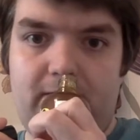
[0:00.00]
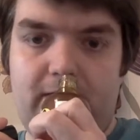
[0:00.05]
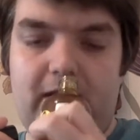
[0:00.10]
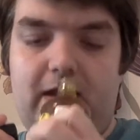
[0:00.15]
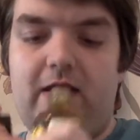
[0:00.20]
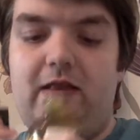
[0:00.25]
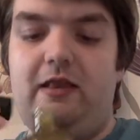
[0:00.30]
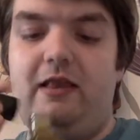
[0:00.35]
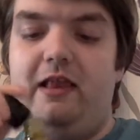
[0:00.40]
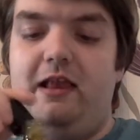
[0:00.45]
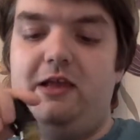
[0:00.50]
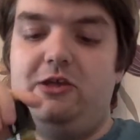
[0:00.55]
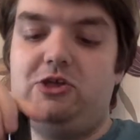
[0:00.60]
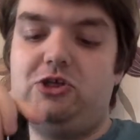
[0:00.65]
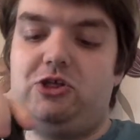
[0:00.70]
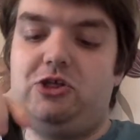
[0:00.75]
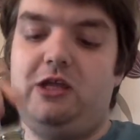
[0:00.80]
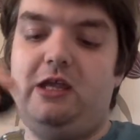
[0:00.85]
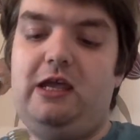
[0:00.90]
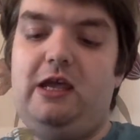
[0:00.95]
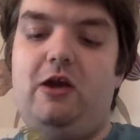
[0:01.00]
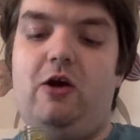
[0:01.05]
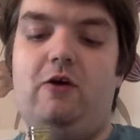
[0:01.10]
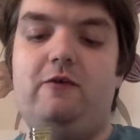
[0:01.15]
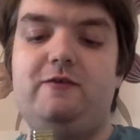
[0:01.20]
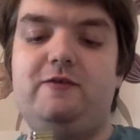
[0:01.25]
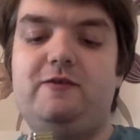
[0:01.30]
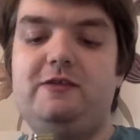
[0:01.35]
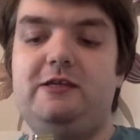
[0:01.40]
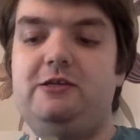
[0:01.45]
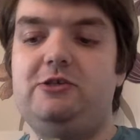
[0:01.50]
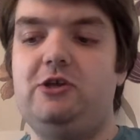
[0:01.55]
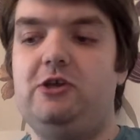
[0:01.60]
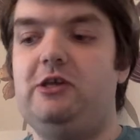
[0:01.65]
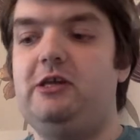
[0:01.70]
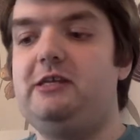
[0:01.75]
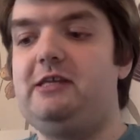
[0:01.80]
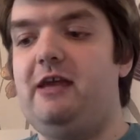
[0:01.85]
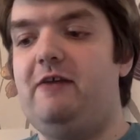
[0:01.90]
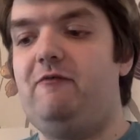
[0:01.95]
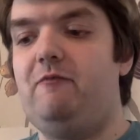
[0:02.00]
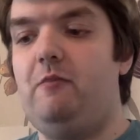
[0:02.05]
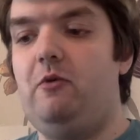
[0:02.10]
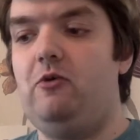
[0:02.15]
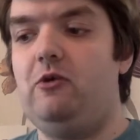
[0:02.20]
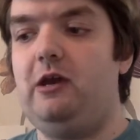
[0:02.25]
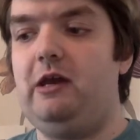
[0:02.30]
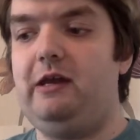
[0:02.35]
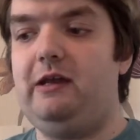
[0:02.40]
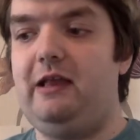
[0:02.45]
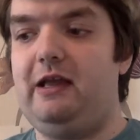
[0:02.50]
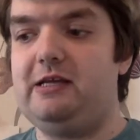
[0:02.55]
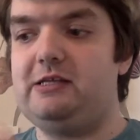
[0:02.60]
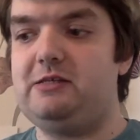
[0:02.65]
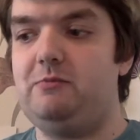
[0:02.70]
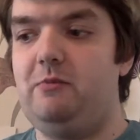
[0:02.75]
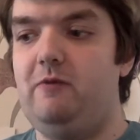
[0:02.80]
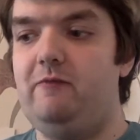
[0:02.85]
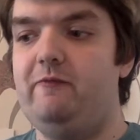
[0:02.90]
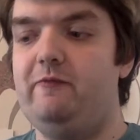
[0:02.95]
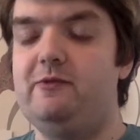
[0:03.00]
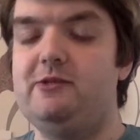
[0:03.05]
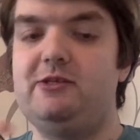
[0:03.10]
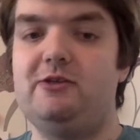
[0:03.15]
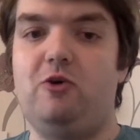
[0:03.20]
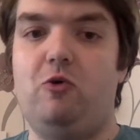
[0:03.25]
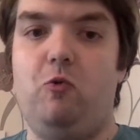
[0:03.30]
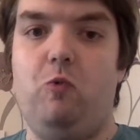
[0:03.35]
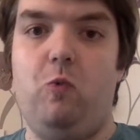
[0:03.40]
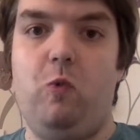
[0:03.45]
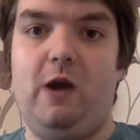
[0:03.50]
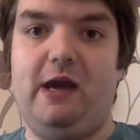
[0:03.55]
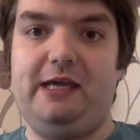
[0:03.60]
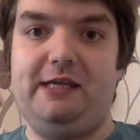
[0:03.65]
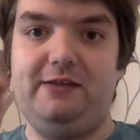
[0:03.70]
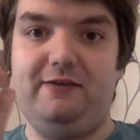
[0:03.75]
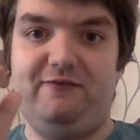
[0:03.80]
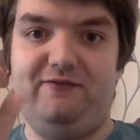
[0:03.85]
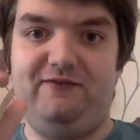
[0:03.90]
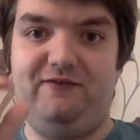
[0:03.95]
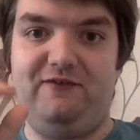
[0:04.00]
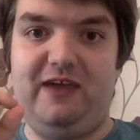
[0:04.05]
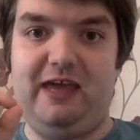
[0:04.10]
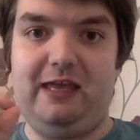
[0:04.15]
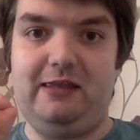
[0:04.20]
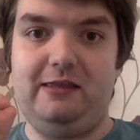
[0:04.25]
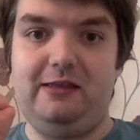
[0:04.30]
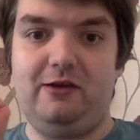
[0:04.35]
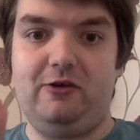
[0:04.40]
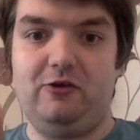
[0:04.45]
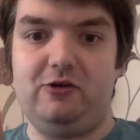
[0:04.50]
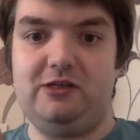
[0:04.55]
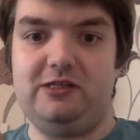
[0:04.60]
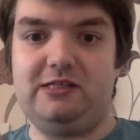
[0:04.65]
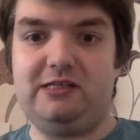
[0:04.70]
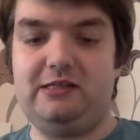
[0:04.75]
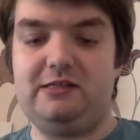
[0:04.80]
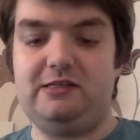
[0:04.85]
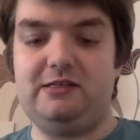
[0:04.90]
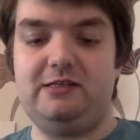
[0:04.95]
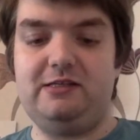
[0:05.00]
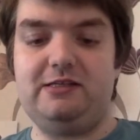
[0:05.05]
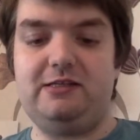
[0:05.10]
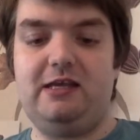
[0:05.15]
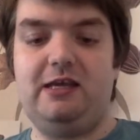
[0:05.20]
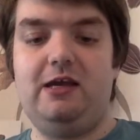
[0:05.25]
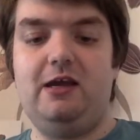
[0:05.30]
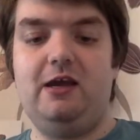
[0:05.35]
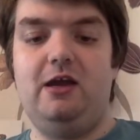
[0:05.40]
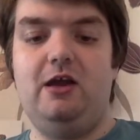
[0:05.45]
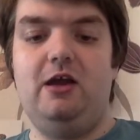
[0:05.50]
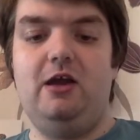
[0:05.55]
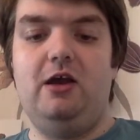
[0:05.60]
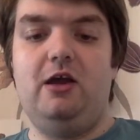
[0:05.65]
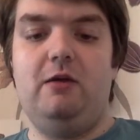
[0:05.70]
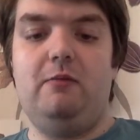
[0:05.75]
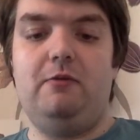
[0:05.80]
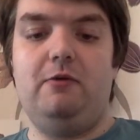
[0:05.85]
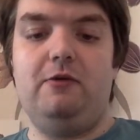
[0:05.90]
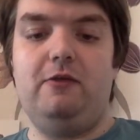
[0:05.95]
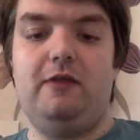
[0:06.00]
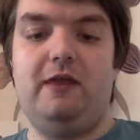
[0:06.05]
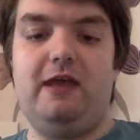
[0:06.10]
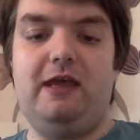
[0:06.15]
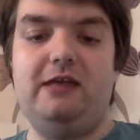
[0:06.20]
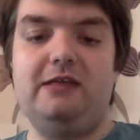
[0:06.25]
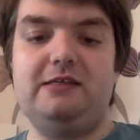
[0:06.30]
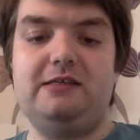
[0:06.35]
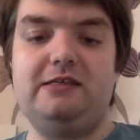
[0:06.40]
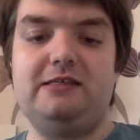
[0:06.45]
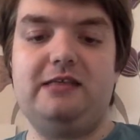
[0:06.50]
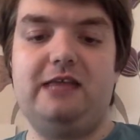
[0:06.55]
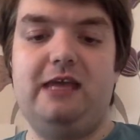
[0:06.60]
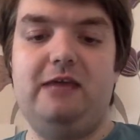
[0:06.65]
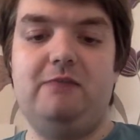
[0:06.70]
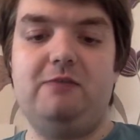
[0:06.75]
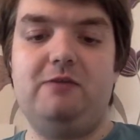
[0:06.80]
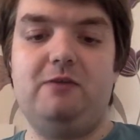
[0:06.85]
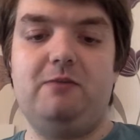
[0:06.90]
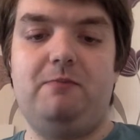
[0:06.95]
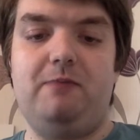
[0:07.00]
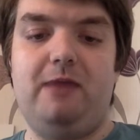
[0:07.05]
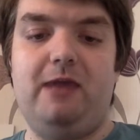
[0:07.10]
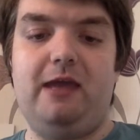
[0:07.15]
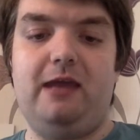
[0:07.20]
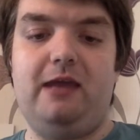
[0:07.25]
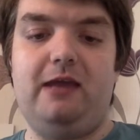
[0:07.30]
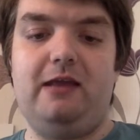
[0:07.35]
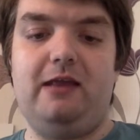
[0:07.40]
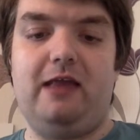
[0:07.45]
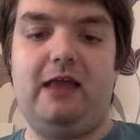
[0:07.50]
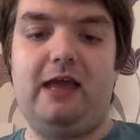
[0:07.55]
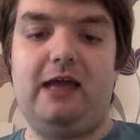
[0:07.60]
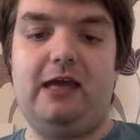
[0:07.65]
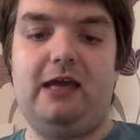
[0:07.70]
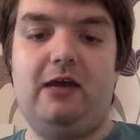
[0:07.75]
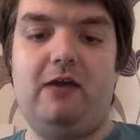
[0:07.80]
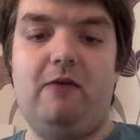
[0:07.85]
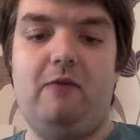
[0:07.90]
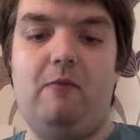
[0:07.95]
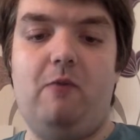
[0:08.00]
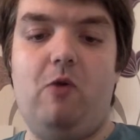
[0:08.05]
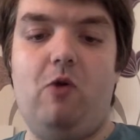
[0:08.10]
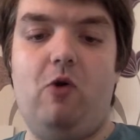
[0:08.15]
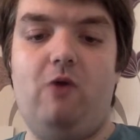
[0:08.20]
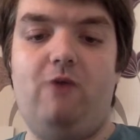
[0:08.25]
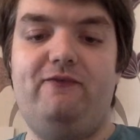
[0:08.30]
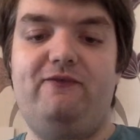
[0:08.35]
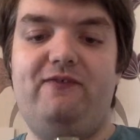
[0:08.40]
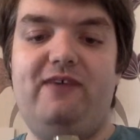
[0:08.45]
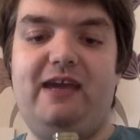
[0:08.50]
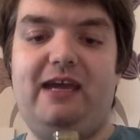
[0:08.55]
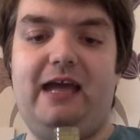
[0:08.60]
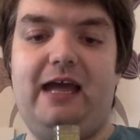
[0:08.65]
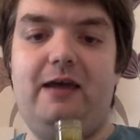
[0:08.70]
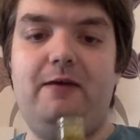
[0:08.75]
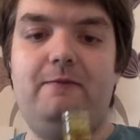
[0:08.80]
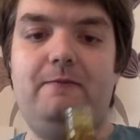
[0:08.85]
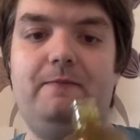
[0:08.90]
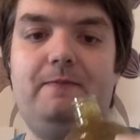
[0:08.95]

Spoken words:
It literally, obviously Sonic Death Monkey last month was quite thin consistency, but these seem to be like more thicker.